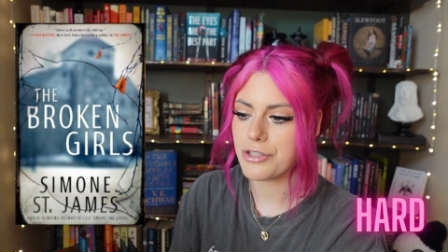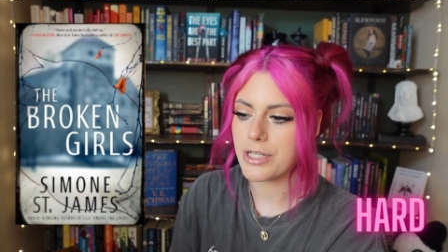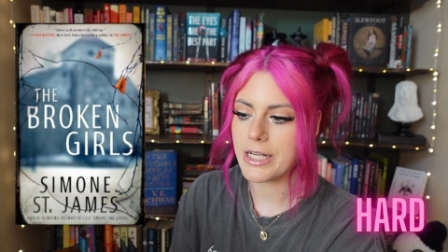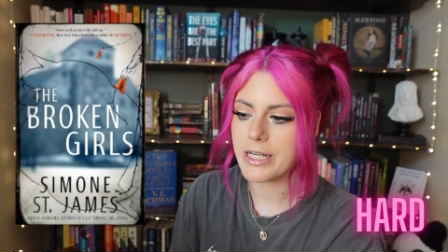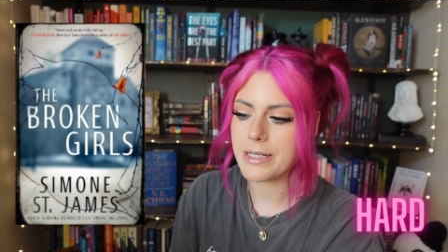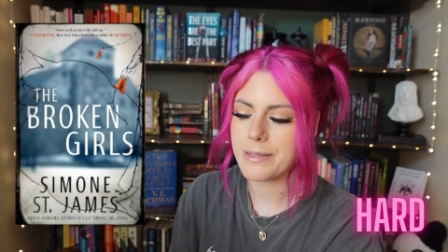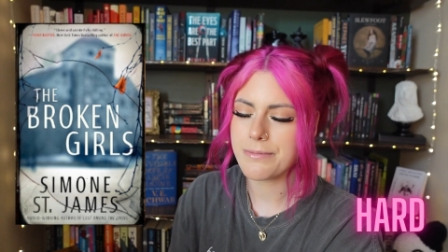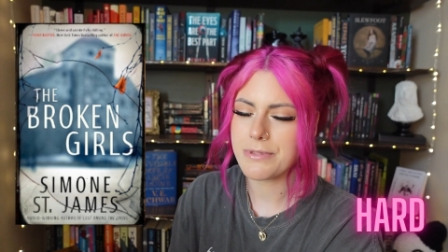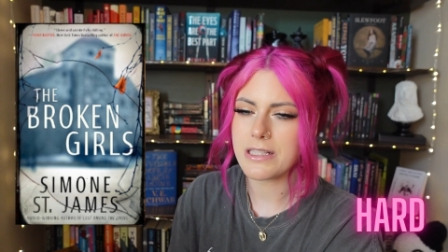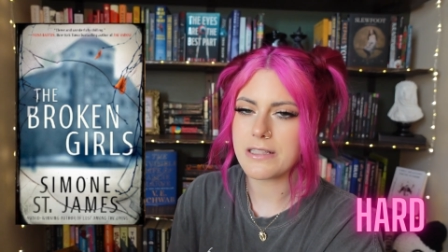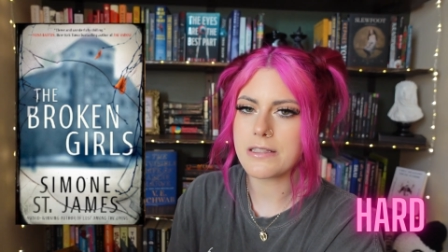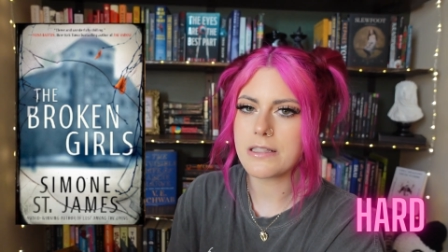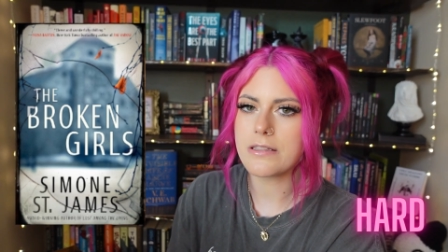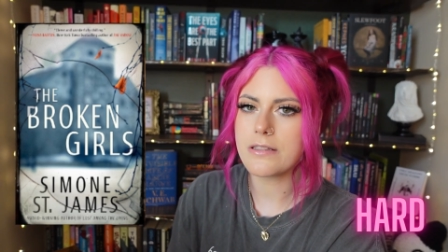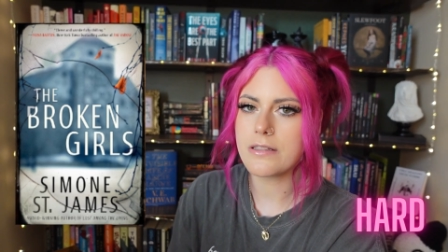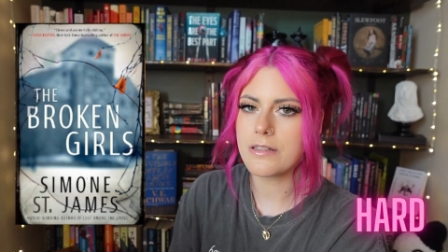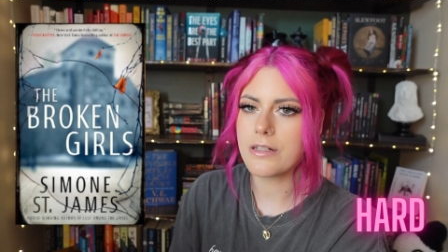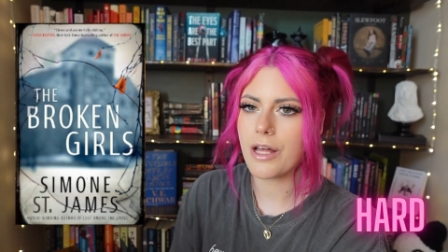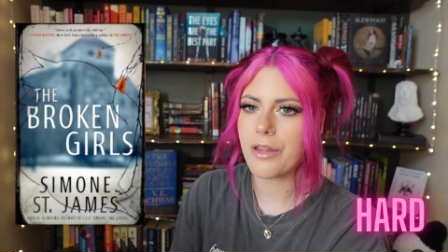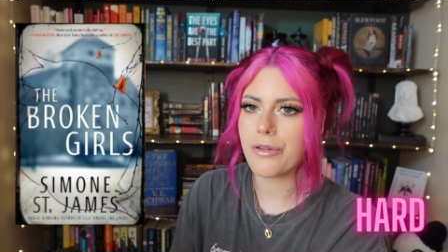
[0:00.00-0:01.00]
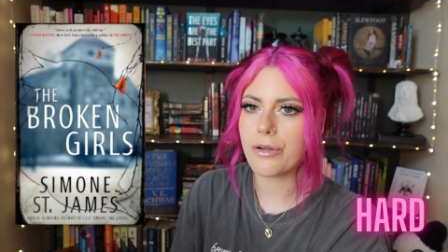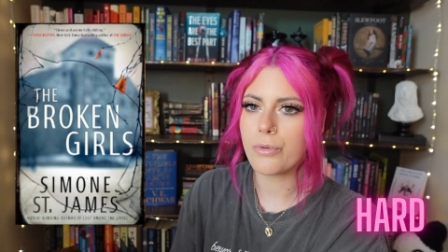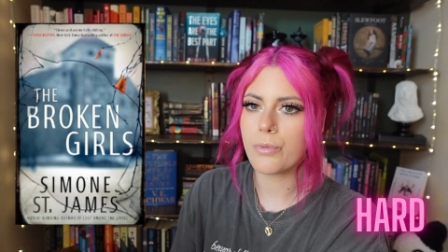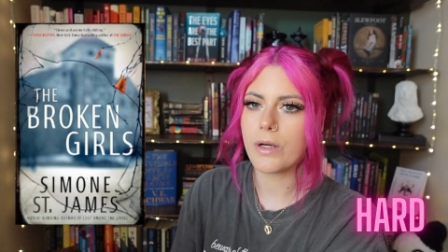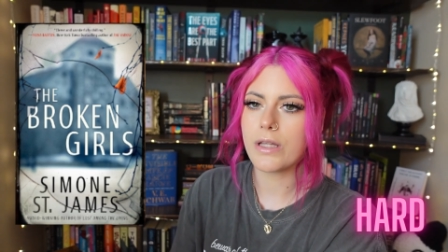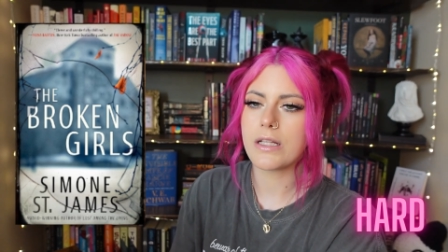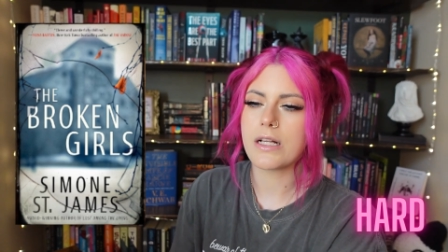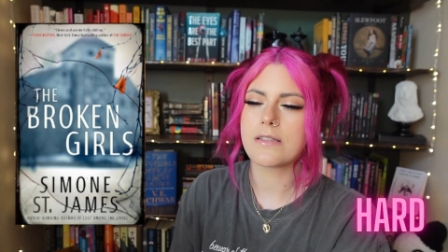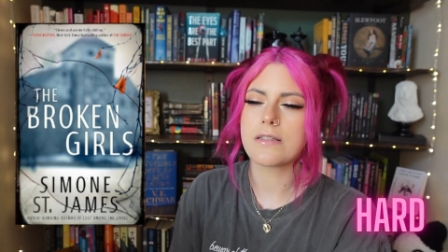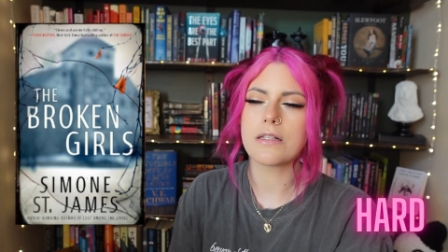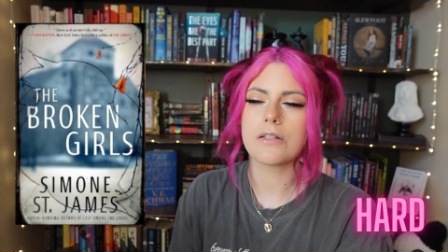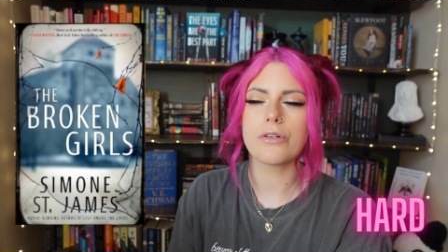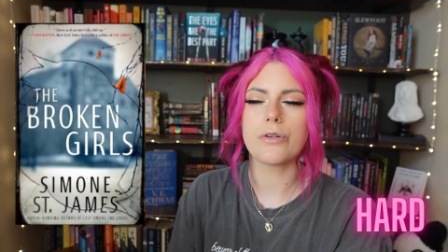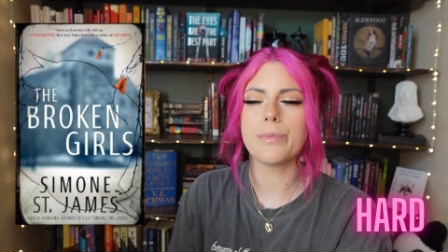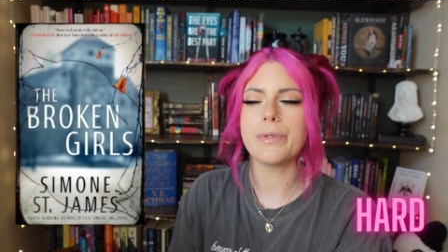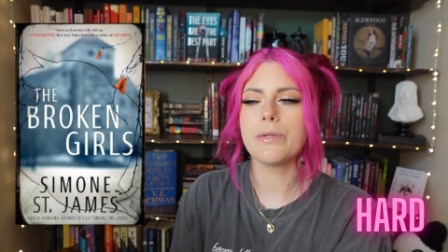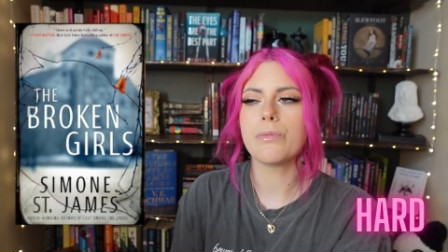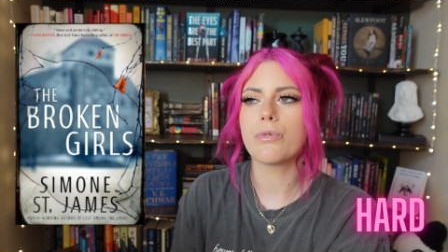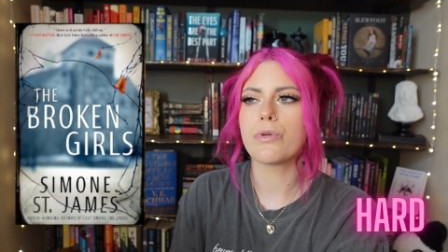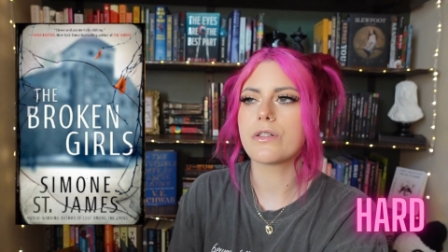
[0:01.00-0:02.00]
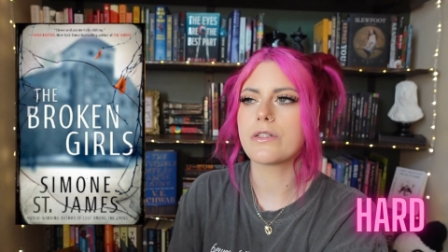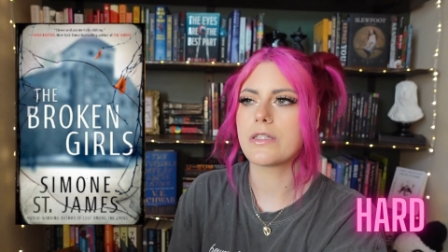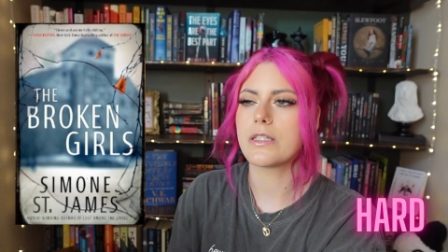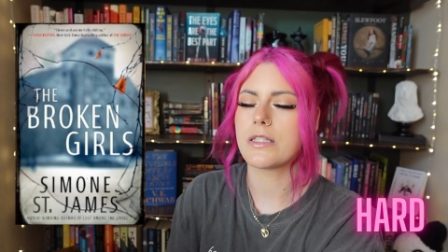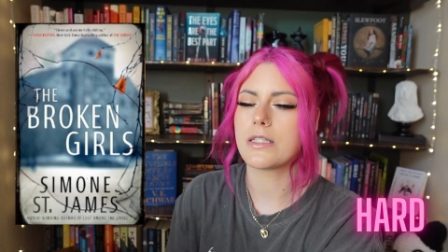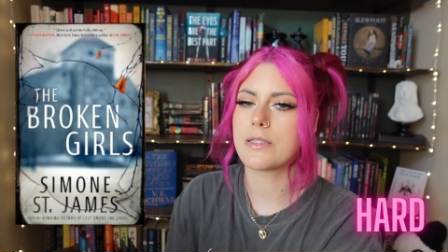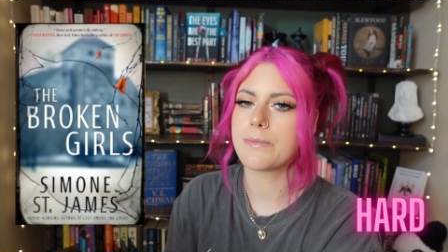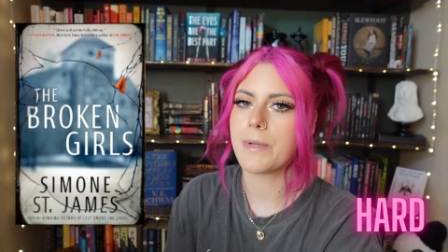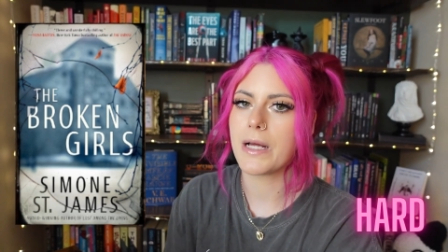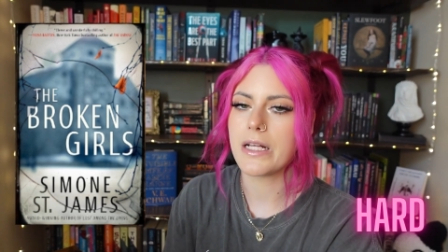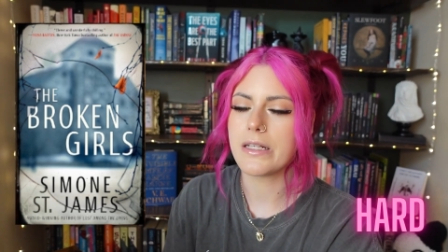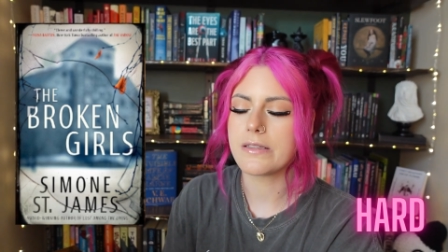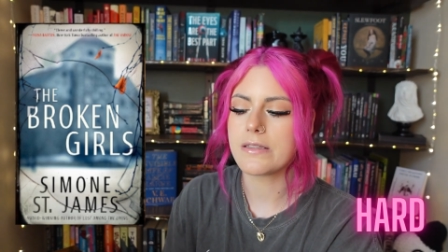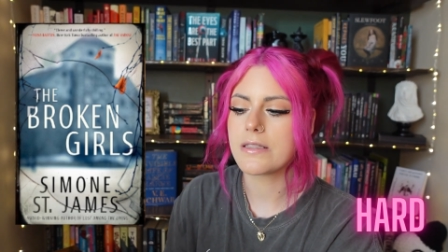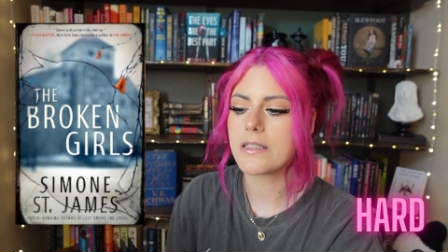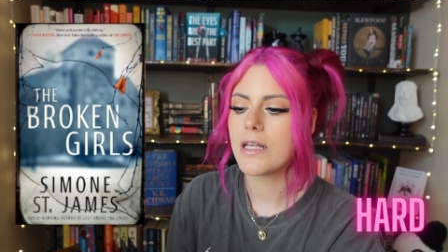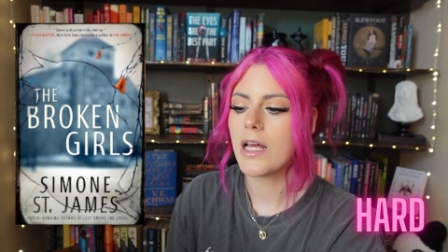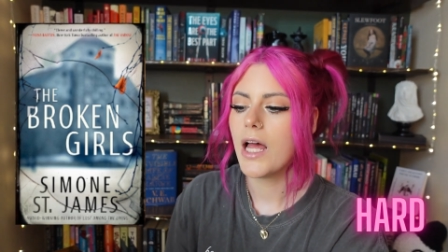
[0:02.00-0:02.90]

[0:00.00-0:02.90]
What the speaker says: James. This is another one that's a little bit more suspense.